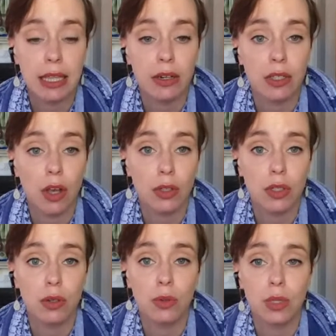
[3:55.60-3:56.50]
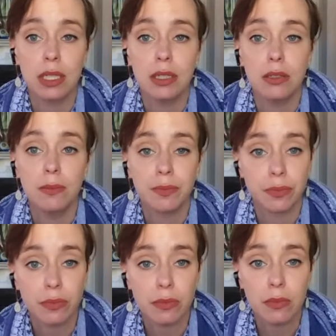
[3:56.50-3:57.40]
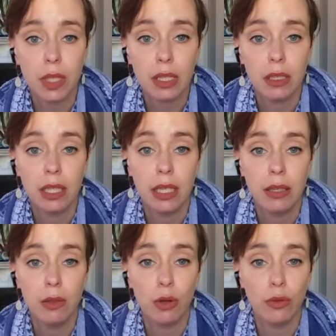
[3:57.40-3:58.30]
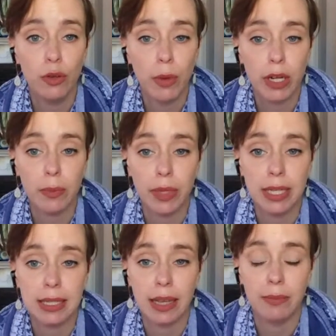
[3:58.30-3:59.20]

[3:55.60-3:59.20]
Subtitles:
that there's also still the local food marketplace.